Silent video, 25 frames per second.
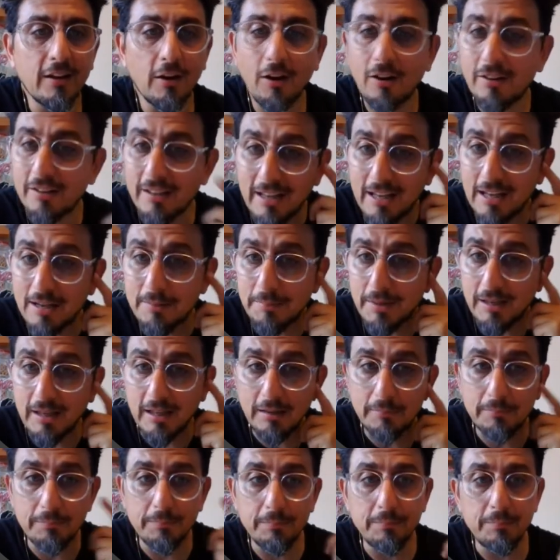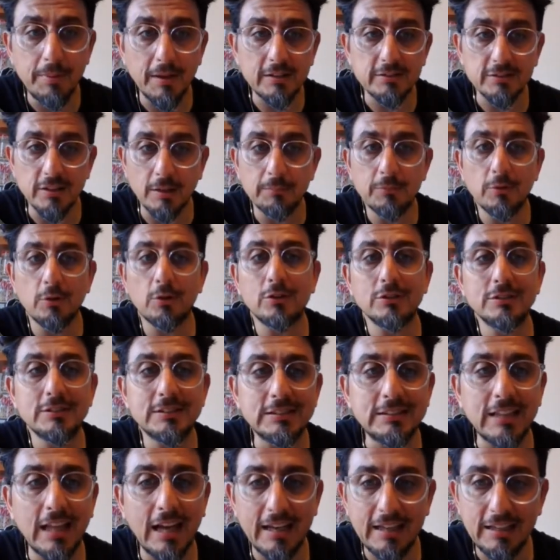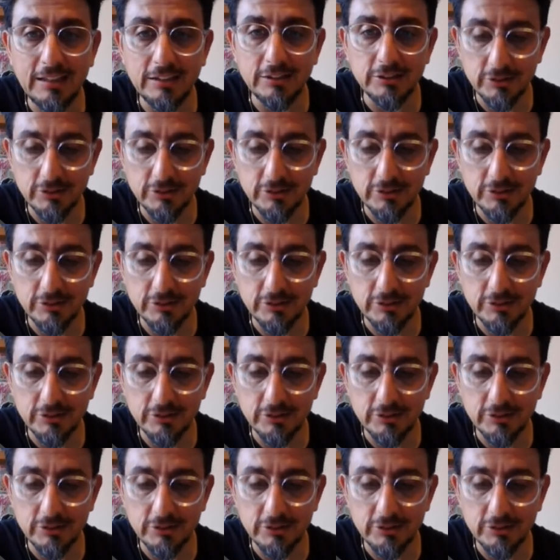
can't hear me because I'm not on stage.